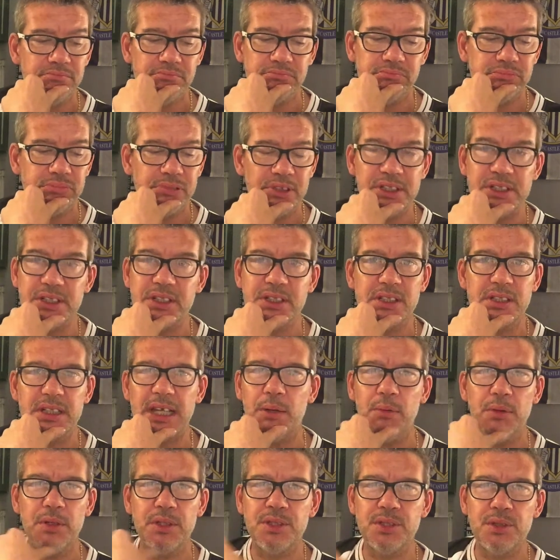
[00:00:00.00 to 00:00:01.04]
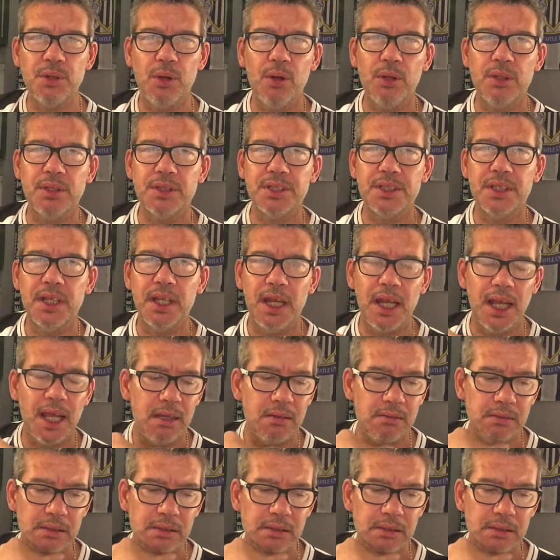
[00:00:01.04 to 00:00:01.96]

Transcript: was out of sorts today.